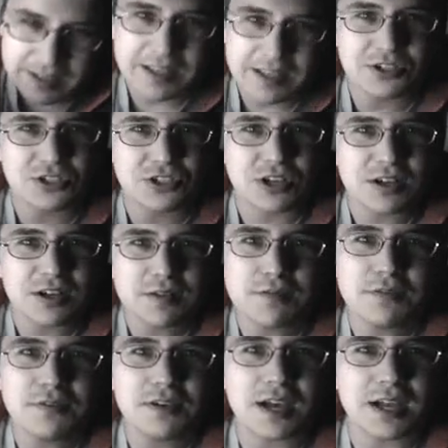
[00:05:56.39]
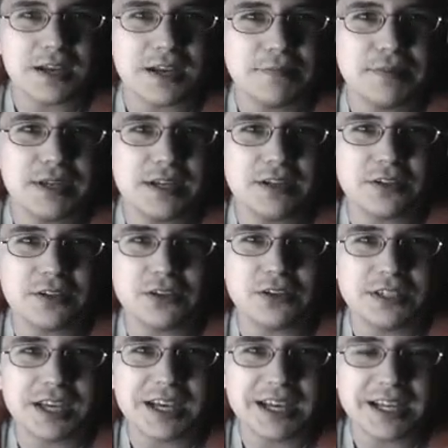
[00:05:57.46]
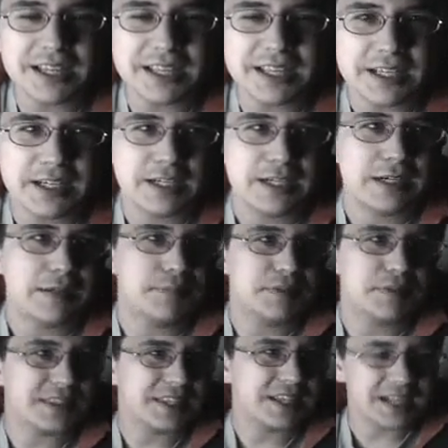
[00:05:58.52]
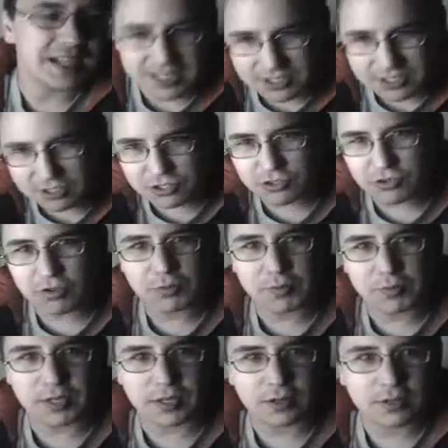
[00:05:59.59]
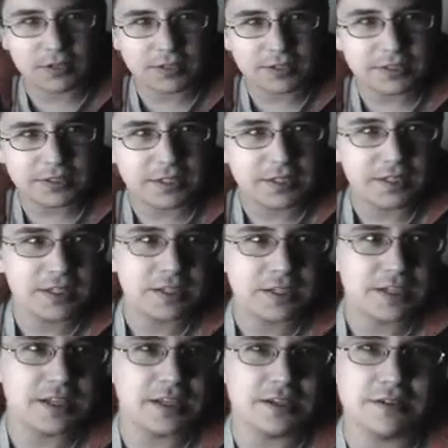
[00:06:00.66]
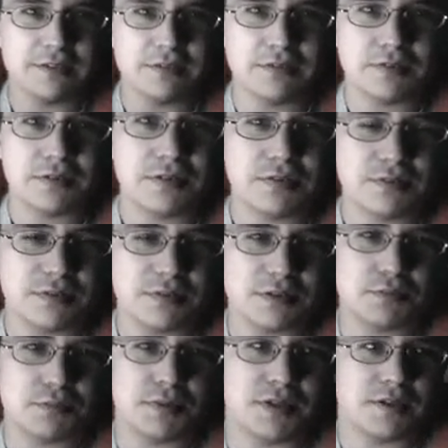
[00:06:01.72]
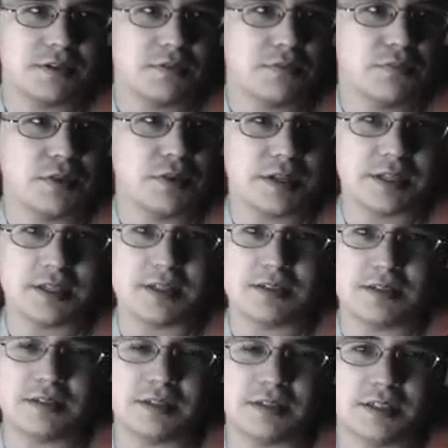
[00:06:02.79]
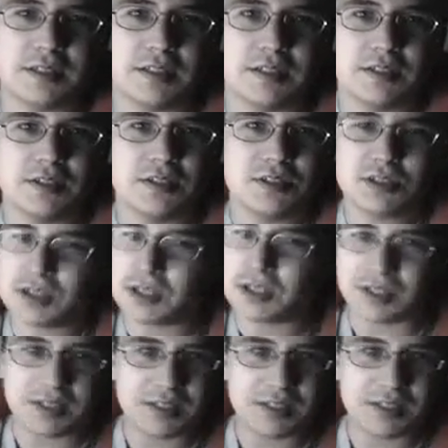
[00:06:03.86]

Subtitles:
he started kind of being a good guy, but then as the story went on, he was wanting to